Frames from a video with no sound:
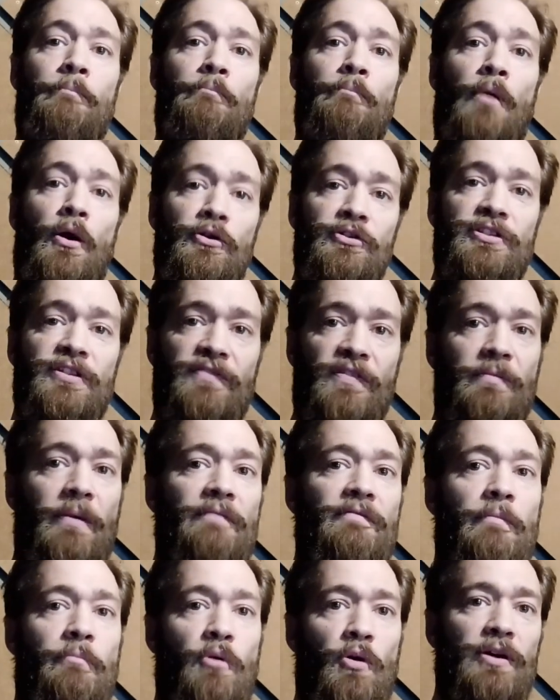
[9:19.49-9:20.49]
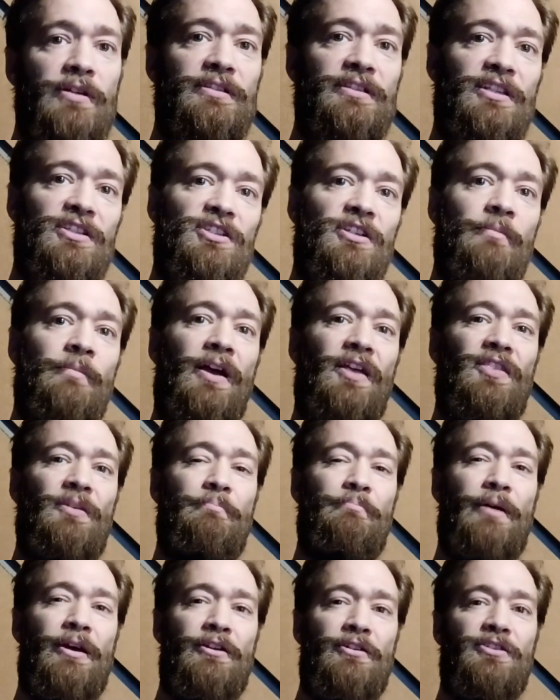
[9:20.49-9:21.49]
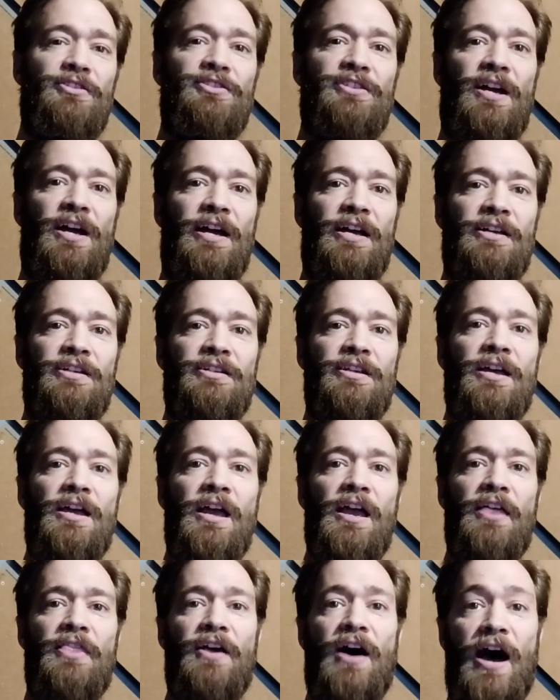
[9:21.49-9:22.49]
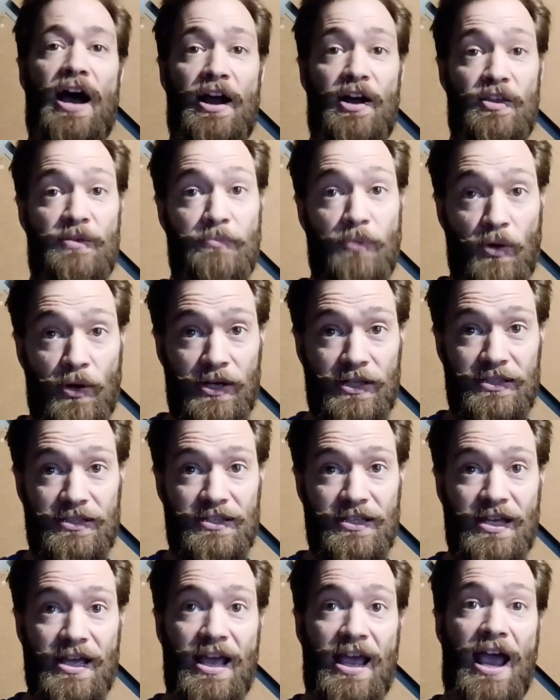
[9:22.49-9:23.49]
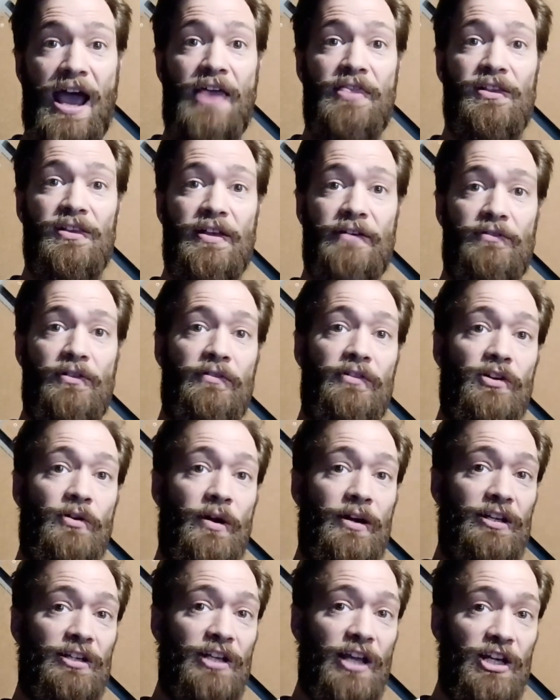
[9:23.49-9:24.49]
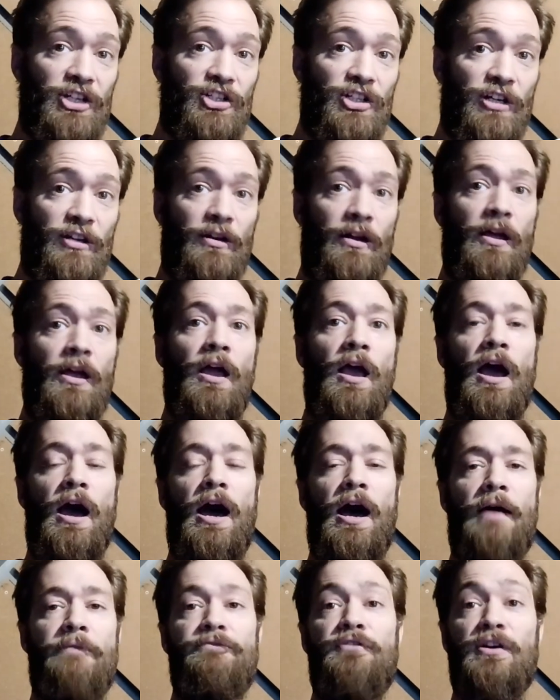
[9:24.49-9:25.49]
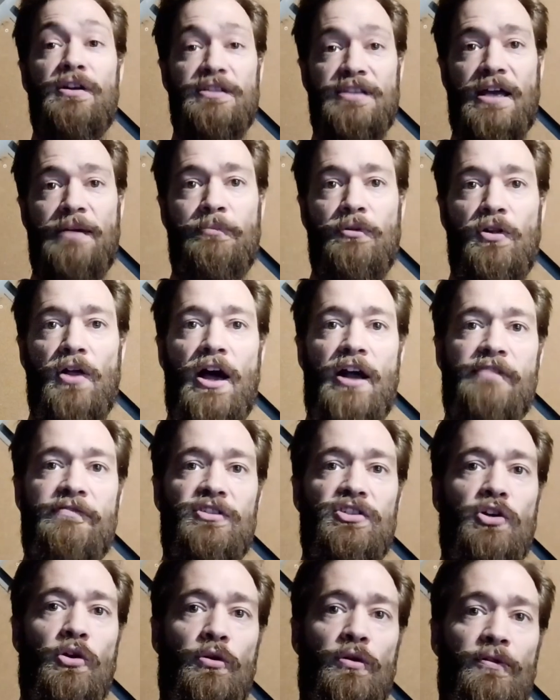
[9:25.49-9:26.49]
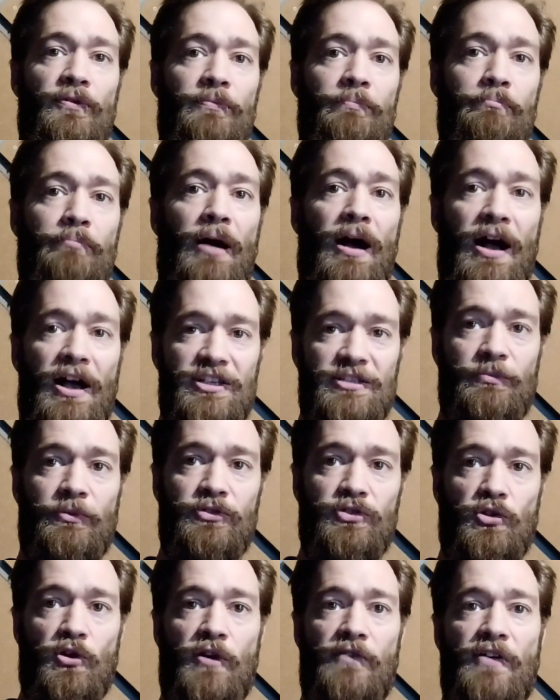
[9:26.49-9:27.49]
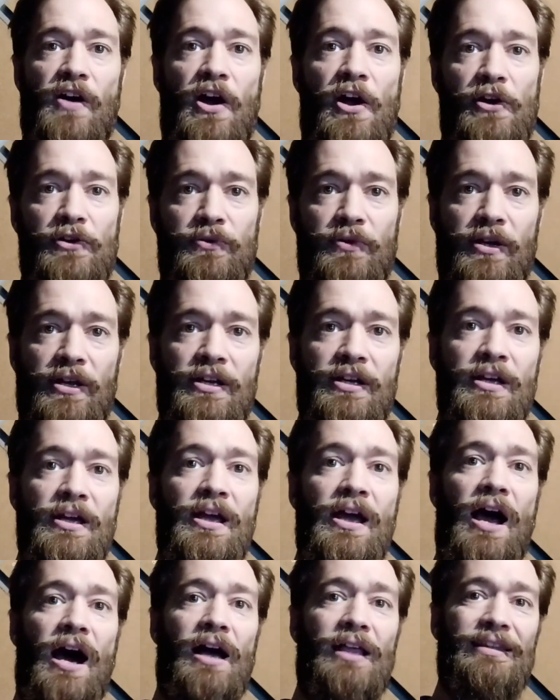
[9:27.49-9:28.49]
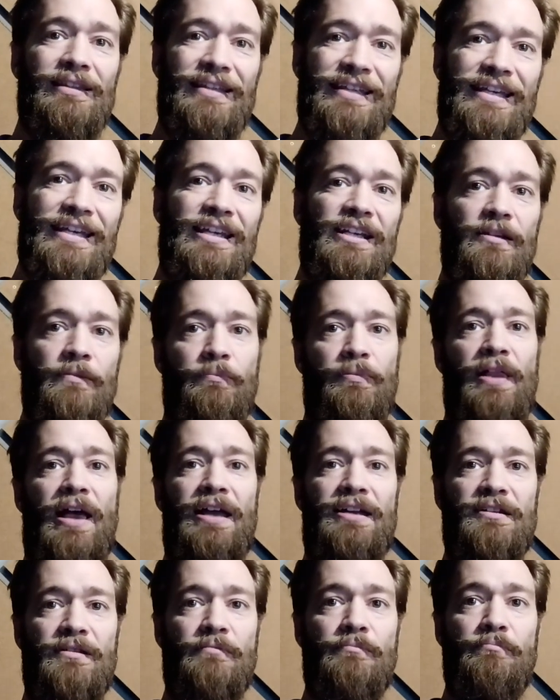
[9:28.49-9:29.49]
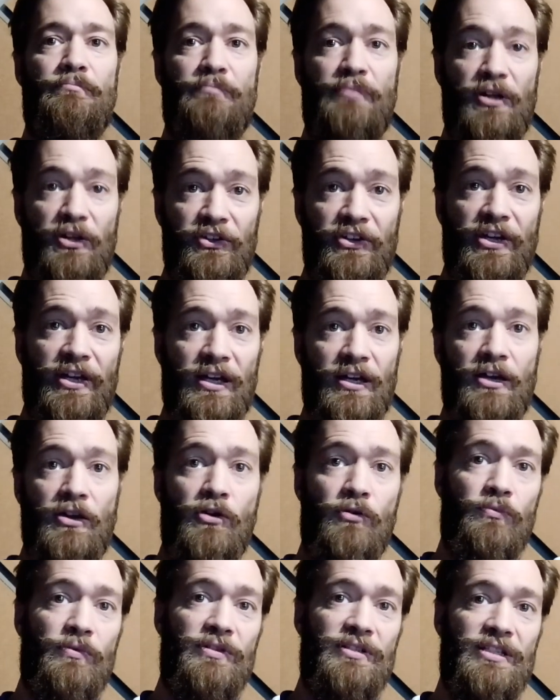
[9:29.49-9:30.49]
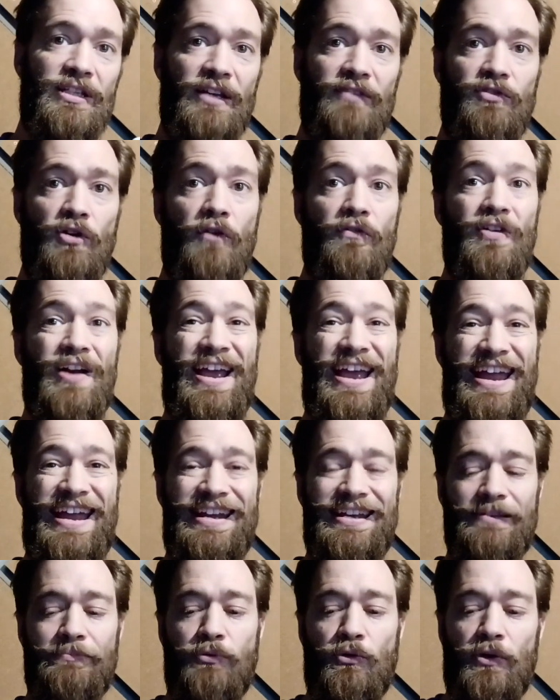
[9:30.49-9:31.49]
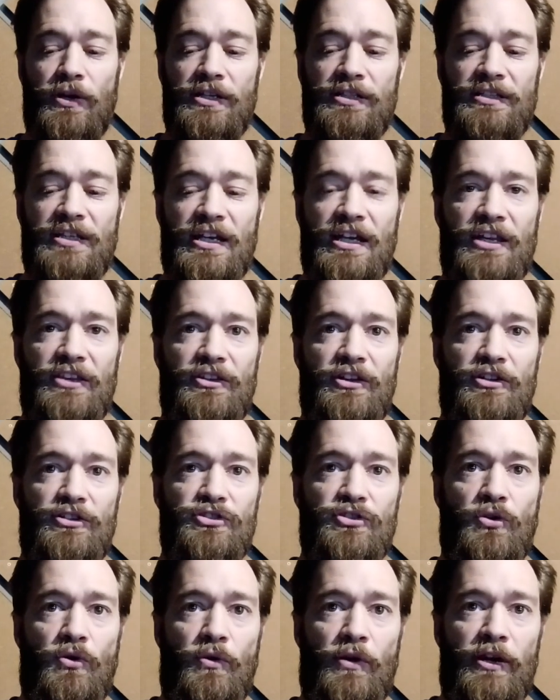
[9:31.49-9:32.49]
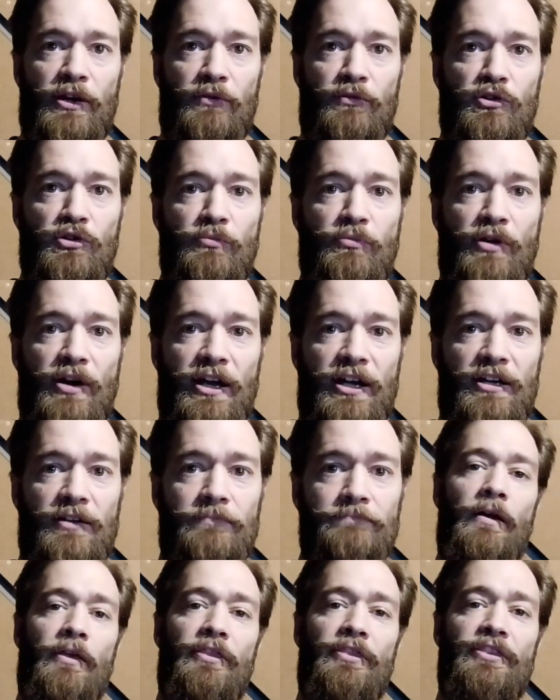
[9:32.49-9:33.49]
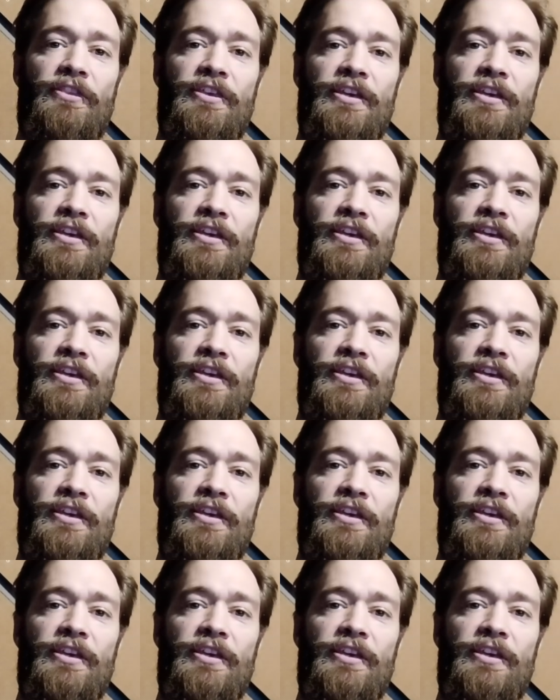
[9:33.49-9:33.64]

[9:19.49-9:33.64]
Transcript: Most of them have a point system, and the better designed, the higher the points and the level of accreditation. Uh, for example, out of a total possible score of 100, a LEED platinum building received over 80 points in their scoring rubric. Hmm.